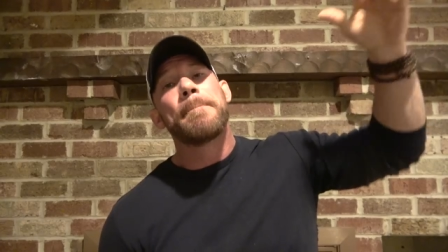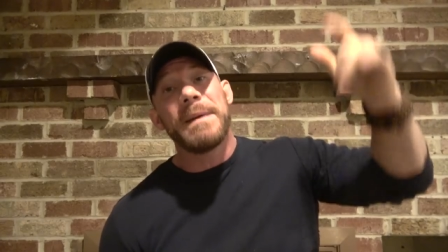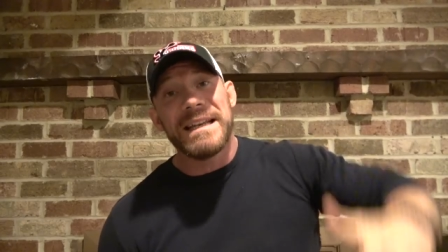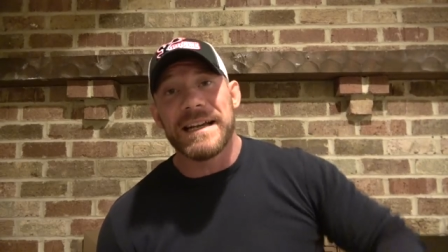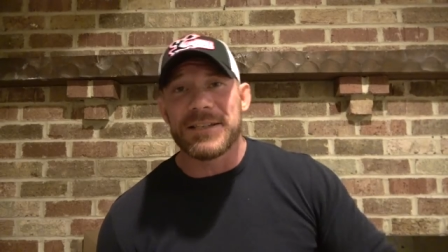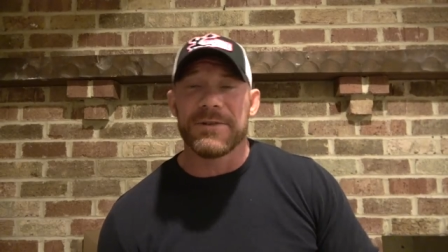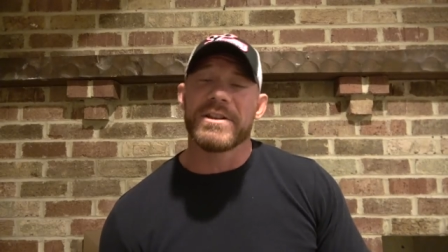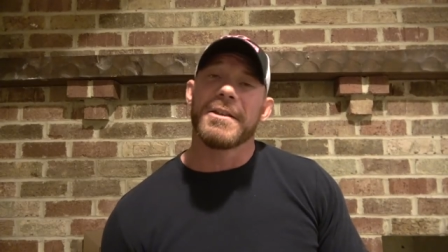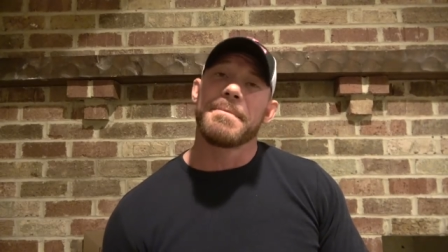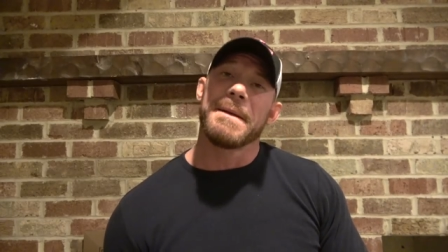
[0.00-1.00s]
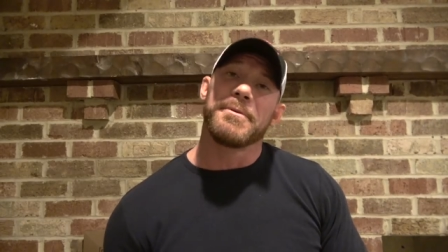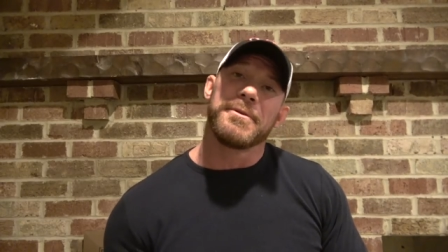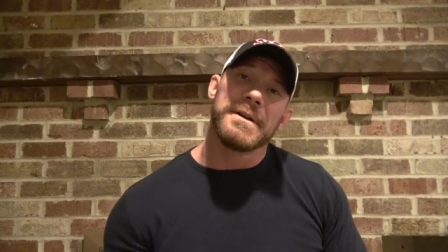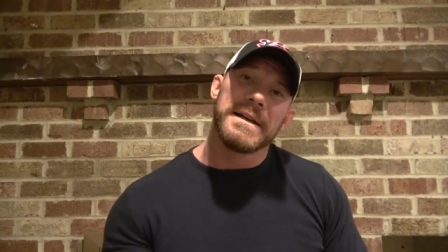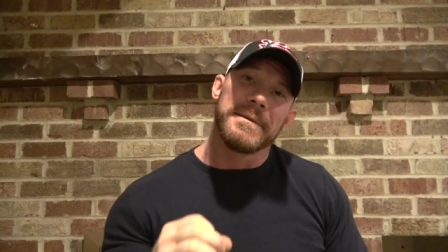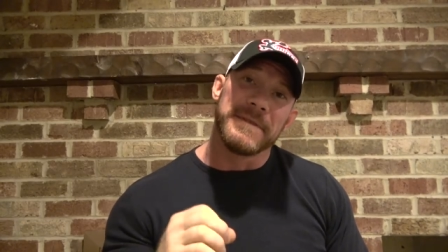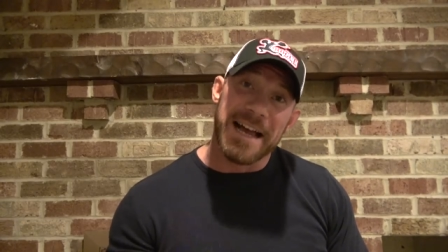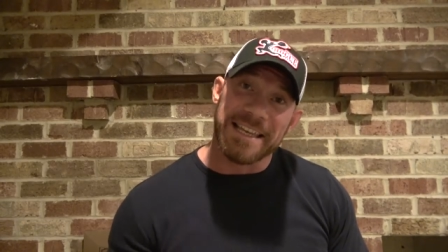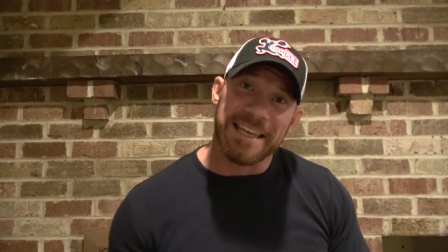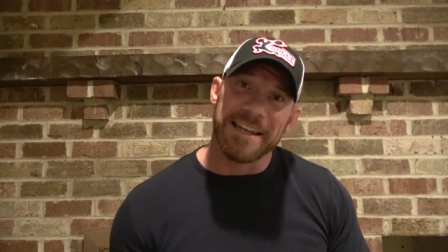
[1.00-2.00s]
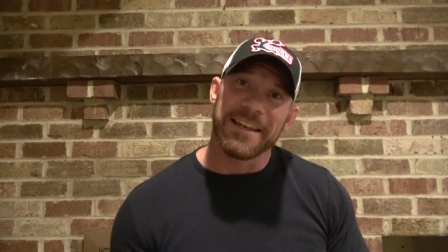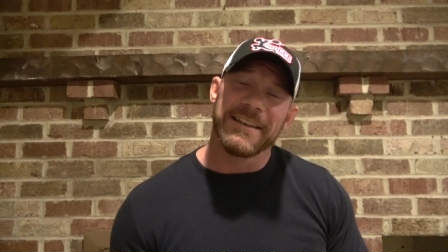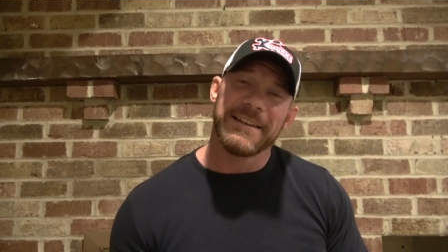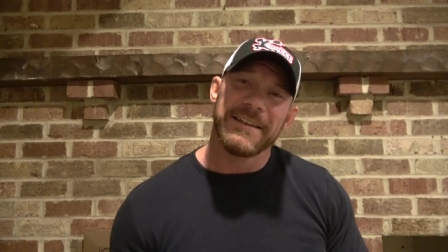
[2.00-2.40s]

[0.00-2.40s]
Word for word: Be nice to each other, people. I'm not kidding.